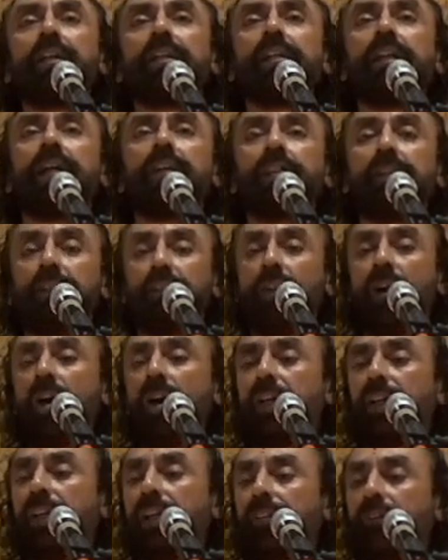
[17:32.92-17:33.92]
that the
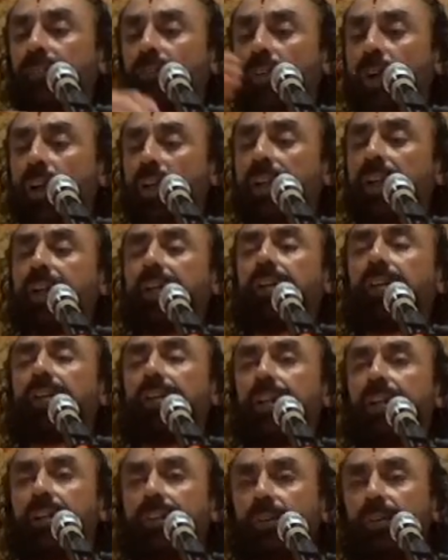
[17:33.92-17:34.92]
dog had fallen
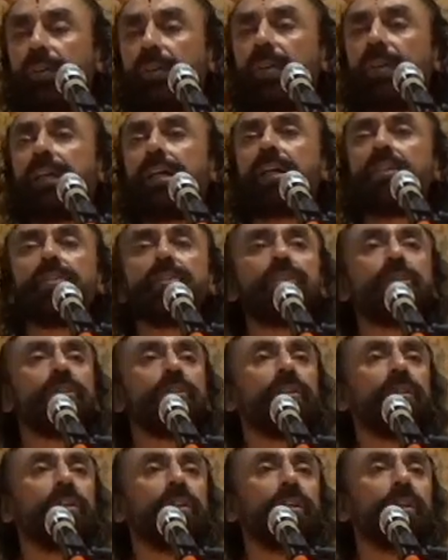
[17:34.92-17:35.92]
into the
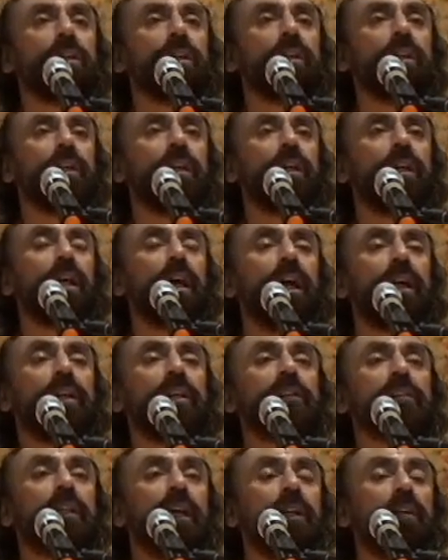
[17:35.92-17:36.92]
ditch. And
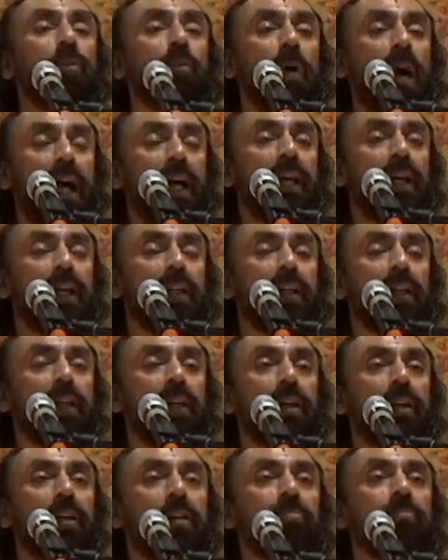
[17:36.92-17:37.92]
he said, why?
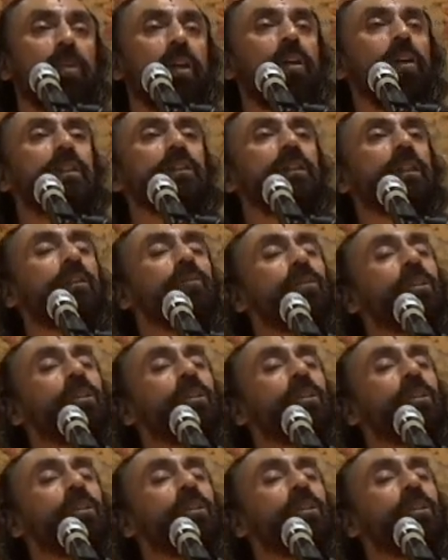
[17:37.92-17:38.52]
Because it